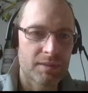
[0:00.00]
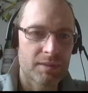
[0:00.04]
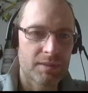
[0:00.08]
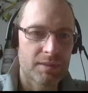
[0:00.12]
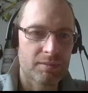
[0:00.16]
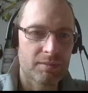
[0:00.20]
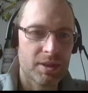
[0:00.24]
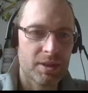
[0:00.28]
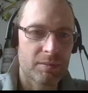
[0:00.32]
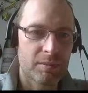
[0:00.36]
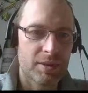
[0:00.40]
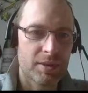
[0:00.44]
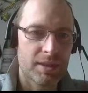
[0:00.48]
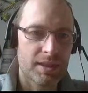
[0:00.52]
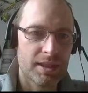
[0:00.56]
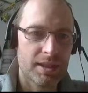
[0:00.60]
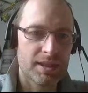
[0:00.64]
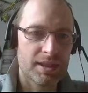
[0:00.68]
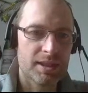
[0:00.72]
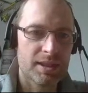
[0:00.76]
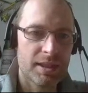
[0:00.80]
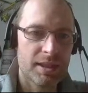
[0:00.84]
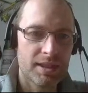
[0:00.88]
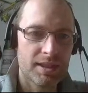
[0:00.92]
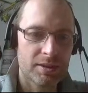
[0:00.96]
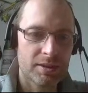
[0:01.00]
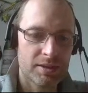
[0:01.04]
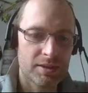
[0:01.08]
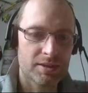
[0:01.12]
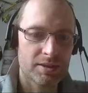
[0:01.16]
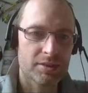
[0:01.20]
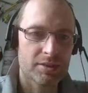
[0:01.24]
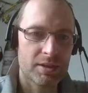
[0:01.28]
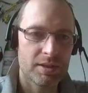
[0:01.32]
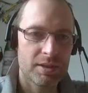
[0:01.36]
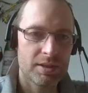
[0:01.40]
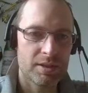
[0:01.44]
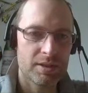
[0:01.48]
maybe an 8-color
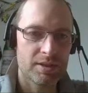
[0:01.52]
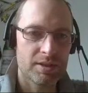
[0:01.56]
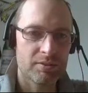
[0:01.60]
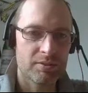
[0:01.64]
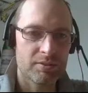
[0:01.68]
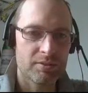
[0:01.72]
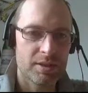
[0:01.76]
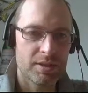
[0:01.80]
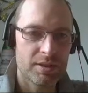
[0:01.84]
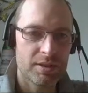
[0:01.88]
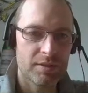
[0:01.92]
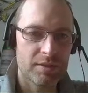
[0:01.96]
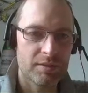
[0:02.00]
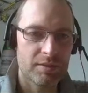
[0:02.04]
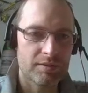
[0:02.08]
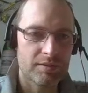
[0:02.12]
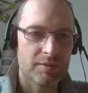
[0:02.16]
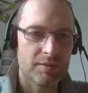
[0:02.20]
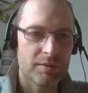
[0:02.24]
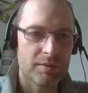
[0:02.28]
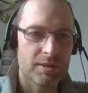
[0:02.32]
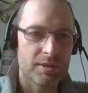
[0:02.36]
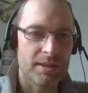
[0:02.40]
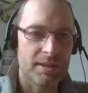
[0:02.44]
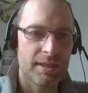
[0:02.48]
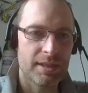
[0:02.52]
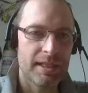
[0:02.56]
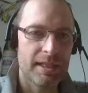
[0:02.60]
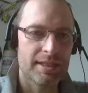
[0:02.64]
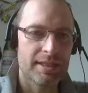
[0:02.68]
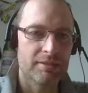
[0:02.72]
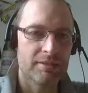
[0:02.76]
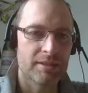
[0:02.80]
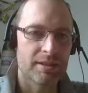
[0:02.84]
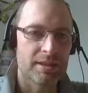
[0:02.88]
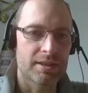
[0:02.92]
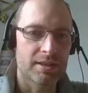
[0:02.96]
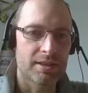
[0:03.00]
screen it's running. I'm
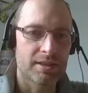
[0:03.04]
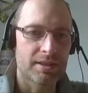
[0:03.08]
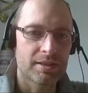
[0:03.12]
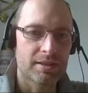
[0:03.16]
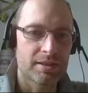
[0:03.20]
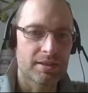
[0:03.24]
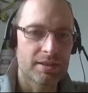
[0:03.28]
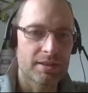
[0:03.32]
counting.